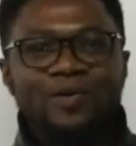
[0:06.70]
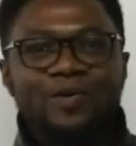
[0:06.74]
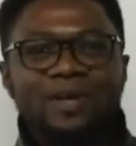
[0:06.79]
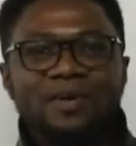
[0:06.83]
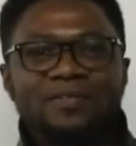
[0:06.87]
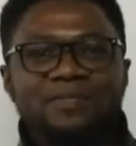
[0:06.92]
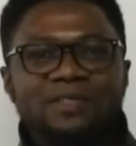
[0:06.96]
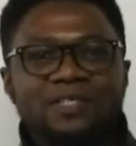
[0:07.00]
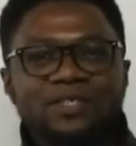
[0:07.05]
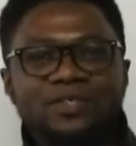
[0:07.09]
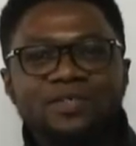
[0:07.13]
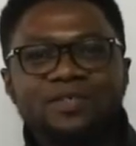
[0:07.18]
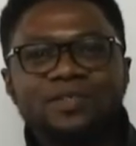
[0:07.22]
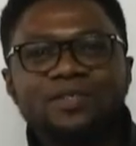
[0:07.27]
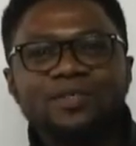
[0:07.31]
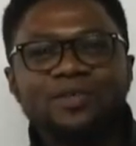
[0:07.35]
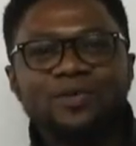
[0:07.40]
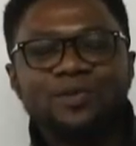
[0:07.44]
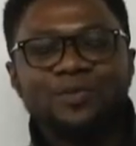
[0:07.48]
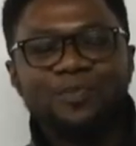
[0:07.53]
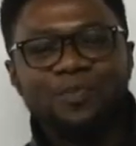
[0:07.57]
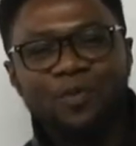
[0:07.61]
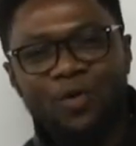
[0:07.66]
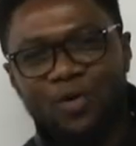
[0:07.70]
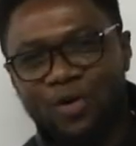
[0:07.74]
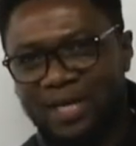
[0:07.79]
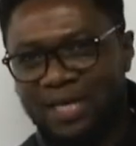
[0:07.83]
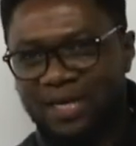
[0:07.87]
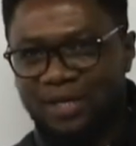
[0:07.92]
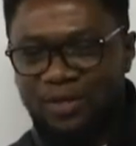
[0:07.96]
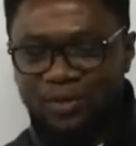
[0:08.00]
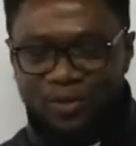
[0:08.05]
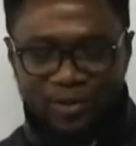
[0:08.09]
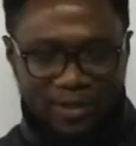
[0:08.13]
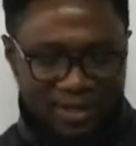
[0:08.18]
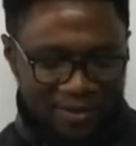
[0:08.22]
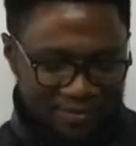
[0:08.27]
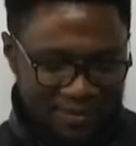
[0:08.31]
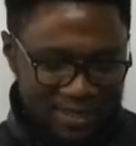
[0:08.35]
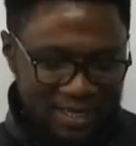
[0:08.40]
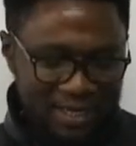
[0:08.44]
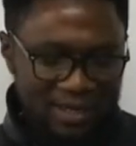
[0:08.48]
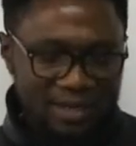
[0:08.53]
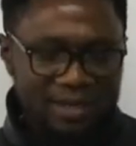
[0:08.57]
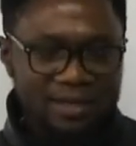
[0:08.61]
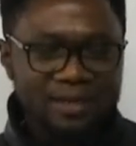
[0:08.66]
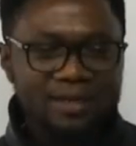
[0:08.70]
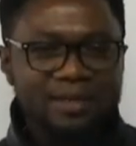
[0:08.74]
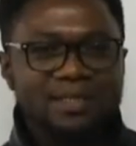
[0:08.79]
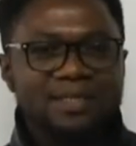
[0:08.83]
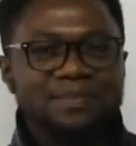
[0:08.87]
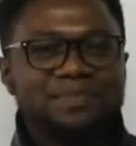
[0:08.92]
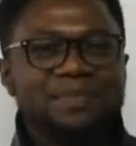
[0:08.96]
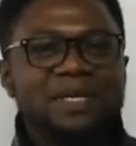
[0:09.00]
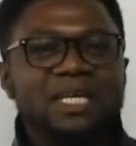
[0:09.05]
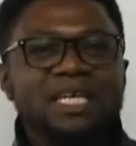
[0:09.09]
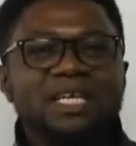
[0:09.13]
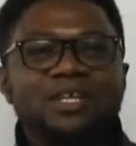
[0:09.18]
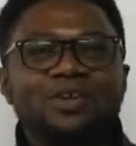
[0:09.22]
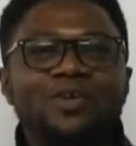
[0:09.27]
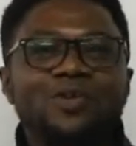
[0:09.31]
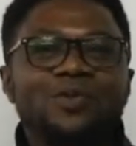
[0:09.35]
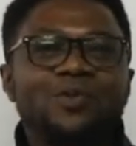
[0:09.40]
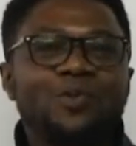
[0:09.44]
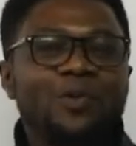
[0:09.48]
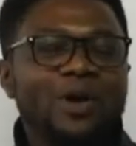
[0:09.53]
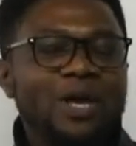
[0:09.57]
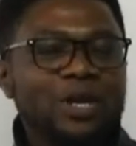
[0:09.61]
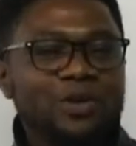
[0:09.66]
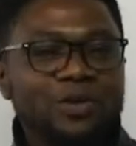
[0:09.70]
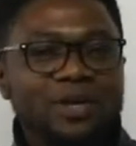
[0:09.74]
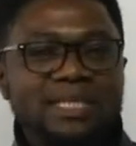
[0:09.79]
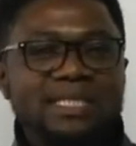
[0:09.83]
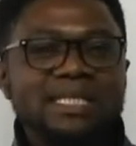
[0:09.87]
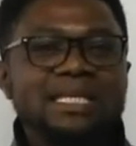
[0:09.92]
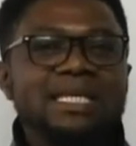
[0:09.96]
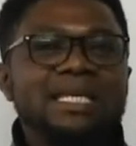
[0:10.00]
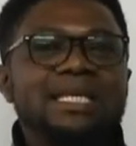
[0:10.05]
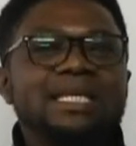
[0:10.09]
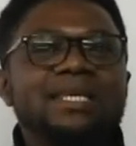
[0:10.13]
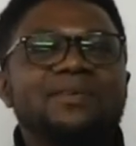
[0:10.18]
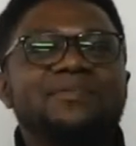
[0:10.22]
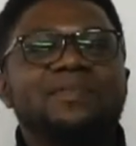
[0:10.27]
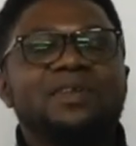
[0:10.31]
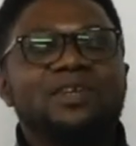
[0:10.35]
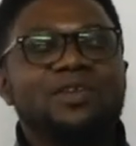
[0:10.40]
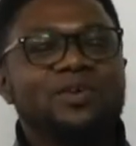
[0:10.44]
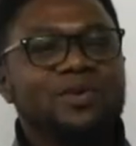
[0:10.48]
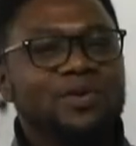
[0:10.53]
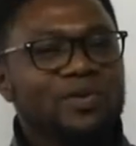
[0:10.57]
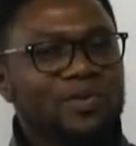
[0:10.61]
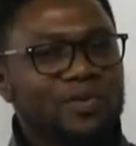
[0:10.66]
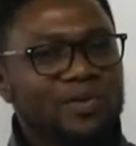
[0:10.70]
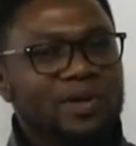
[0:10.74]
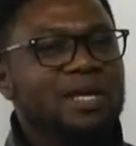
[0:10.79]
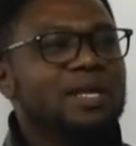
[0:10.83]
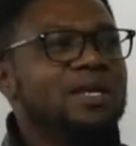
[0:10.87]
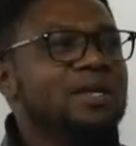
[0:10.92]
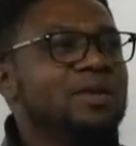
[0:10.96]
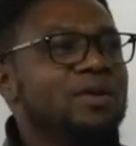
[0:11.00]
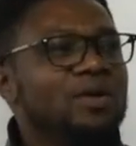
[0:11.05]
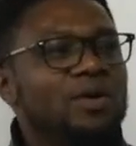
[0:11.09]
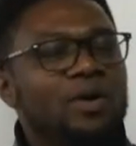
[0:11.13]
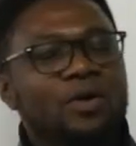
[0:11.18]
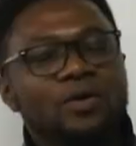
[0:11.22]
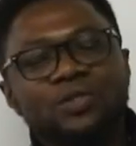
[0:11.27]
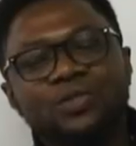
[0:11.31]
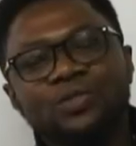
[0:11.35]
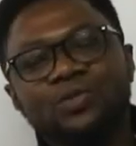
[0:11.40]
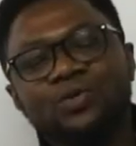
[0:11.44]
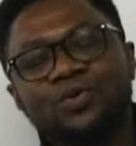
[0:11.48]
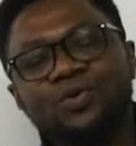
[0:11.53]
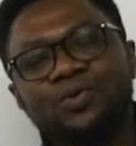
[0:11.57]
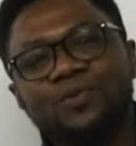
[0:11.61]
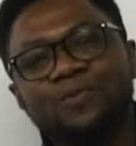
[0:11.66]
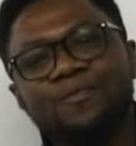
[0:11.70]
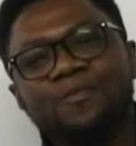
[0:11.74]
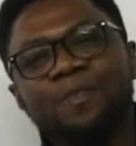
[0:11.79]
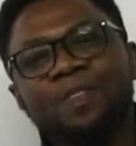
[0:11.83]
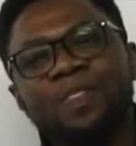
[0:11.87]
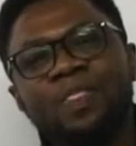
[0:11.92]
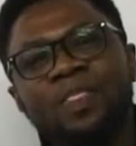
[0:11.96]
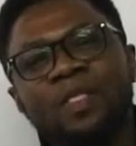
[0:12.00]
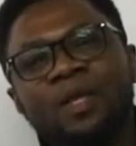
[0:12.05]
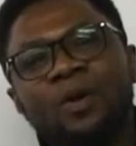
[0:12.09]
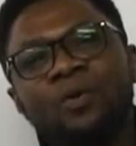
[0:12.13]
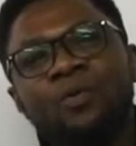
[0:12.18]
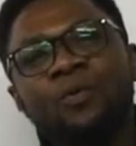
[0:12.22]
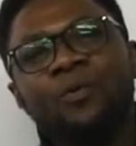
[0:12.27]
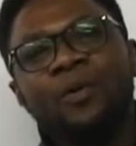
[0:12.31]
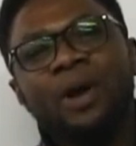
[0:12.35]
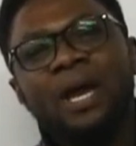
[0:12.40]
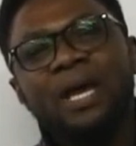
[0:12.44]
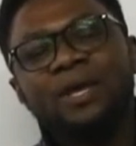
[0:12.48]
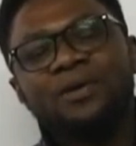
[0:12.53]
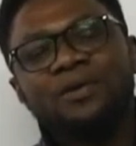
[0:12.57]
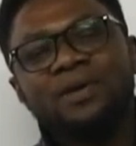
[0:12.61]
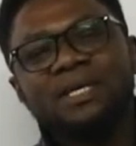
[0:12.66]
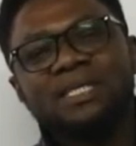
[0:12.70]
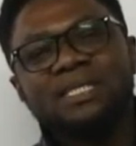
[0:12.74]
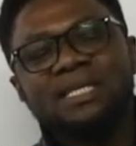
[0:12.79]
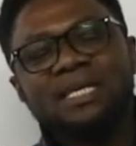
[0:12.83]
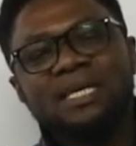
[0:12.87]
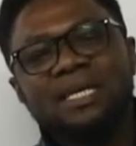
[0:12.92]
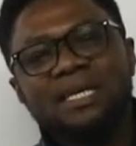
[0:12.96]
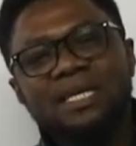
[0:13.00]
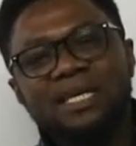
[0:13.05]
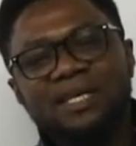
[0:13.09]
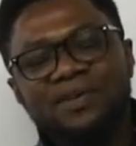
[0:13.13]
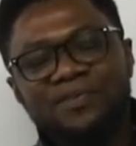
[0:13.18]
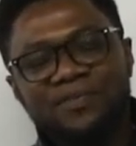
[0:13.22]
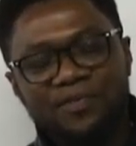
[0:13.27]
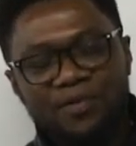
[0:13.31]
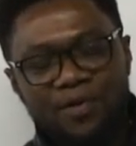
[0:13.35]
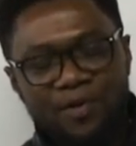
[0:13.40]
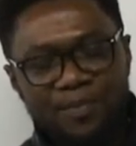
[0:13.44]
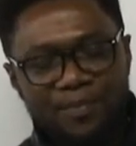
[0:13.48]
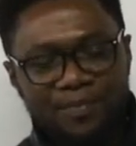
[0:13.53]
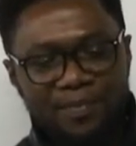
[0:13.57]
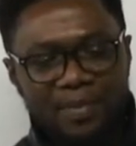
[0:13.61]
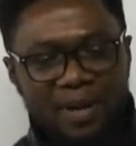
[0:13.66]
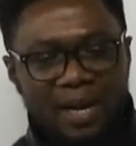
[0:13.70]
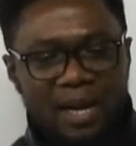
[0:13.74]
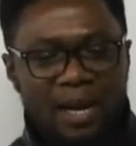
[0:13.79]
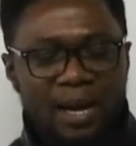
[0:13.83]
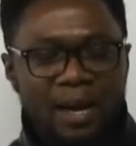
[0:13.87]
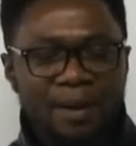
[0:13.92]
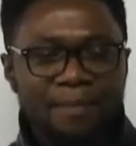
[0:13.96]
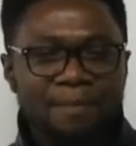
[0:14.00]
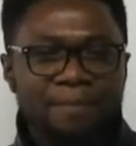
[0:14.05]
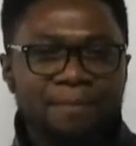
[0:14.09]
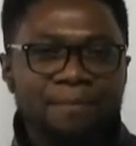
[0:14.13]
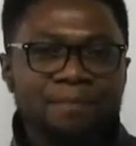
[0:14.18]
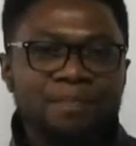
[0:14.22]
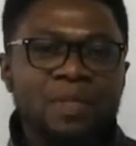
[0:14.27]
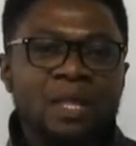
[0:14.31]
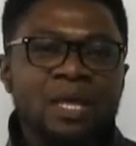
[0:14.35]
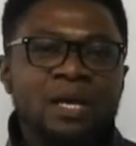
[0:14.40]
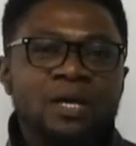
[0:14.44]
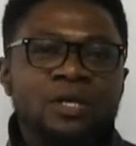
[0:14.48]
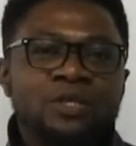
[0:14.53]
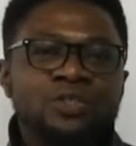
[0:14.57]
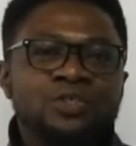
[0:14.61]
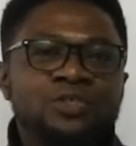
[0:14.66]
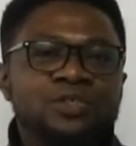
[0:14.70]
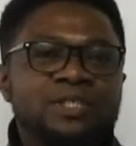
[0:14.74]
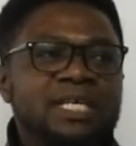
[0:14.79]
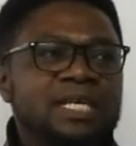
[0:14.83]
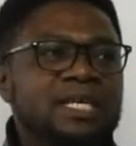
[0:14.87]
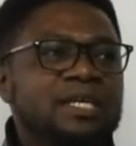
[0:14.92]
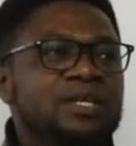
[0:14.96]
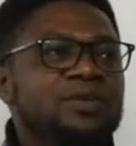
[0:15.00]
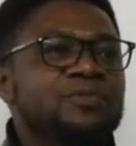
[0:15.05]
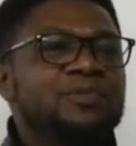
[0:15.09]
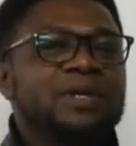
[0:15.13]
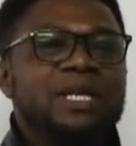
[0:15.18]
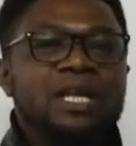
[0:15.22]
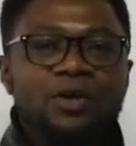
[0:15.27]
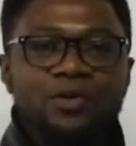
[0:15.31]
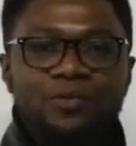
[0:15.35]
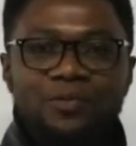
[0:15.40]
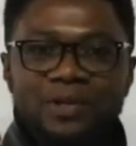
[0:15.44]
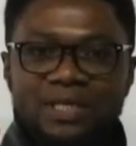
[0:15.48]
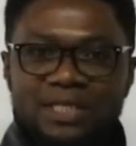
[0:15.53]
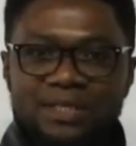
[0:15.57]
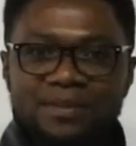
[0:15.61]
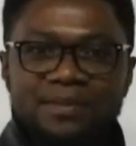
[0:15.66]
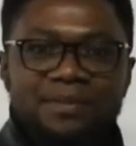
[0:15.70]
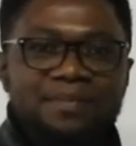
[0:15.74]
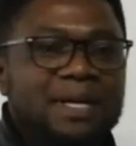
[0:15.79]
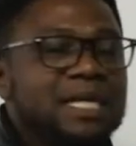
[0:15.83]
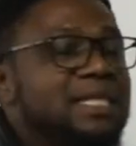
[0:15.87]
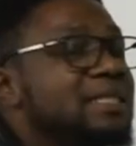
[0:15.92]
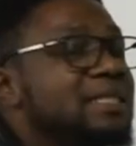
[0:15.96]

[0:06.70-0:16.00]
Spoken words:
good afternoon, good morning, good evening, depending on when you are seeing the video and also where you are seeing it from. Today, without wasting my